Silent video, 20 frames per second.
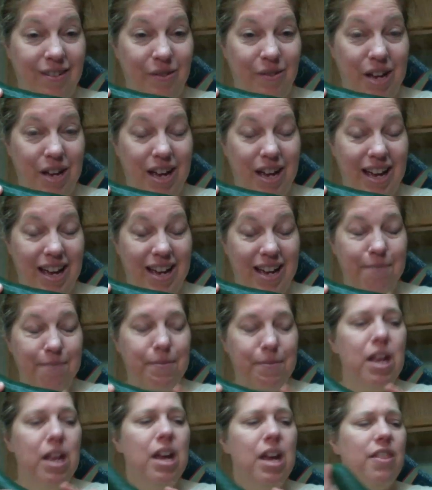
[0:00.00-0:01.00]
Okay,
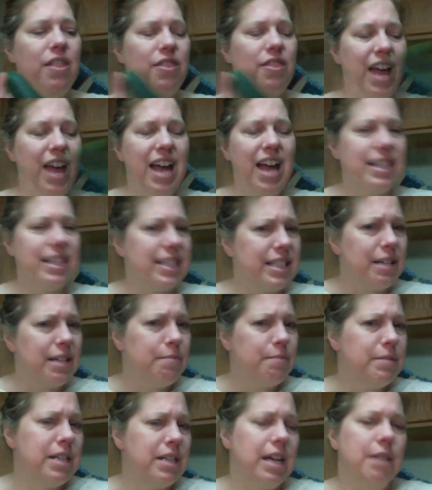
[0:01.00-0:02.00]
that's
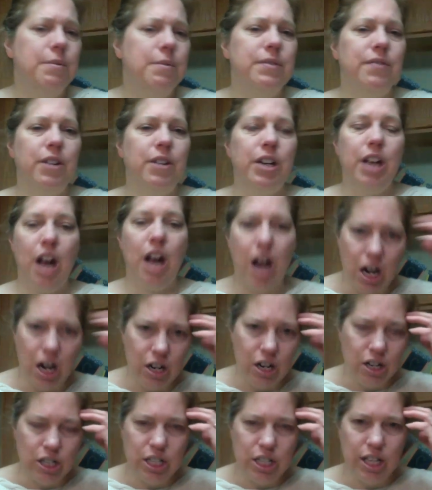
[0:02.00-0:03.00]
sometimes very
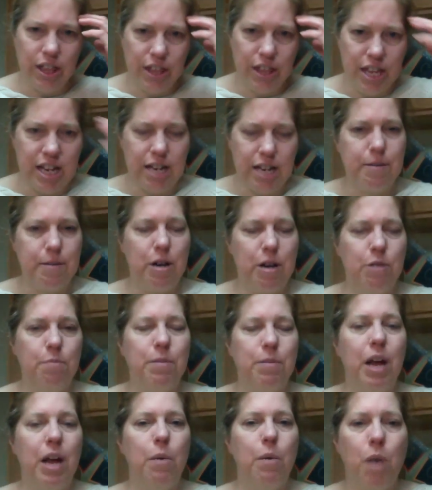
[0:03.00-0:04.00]
hard to think about,
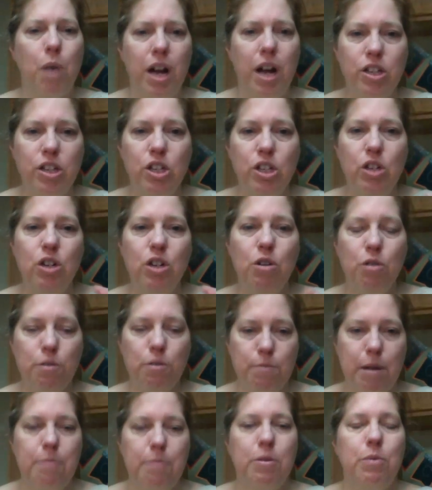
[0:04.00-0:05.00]
but I want you to
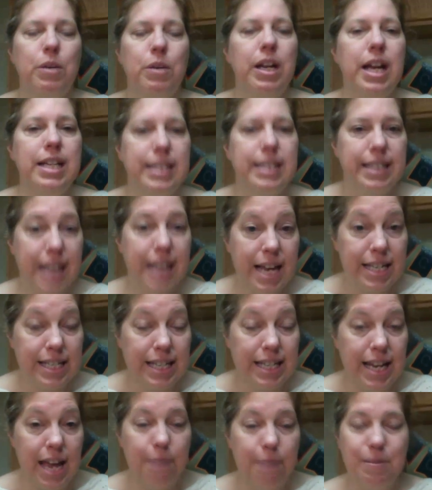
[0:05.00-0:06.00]
remember what I said
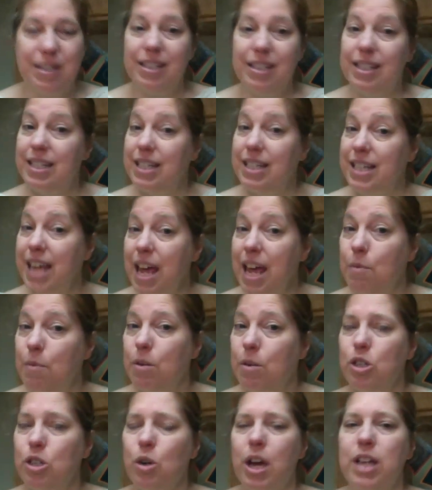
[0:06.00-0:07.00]
today, because today
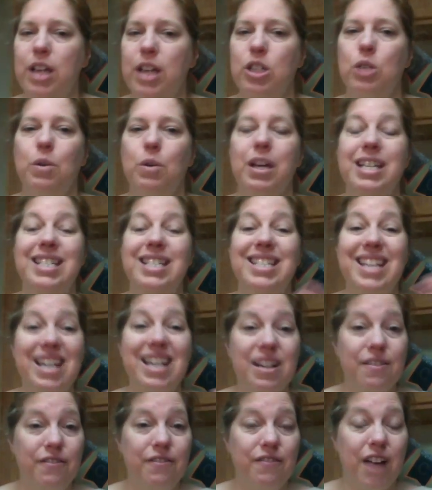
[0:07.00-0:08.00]
we're trying to
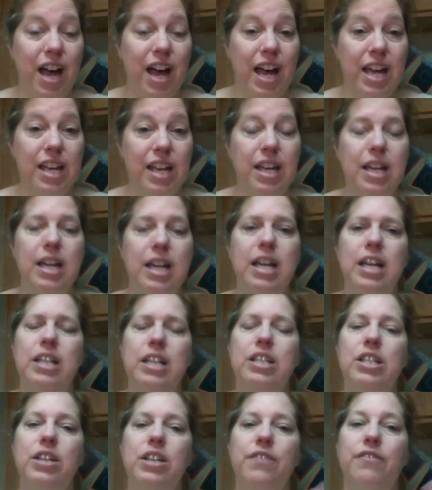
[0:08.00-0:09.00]
identify
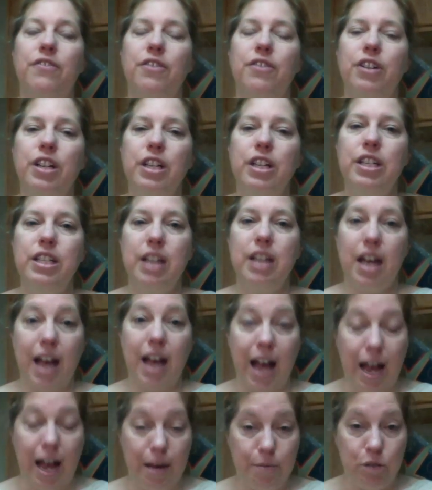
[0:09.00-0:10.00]
different
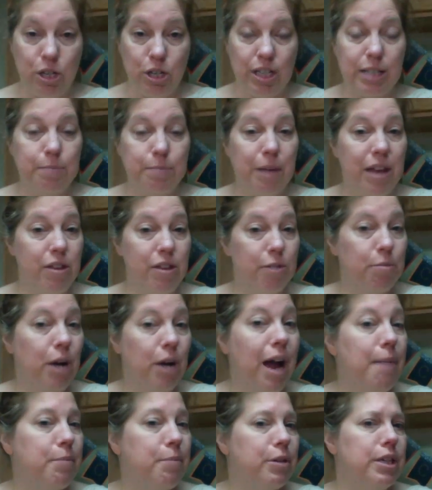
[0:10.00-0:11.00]
objects by their
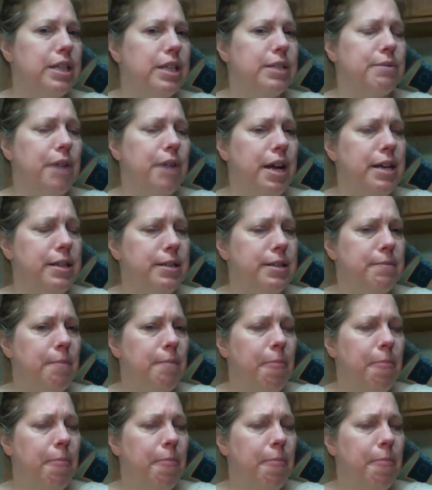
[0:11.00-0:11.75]
properties, right?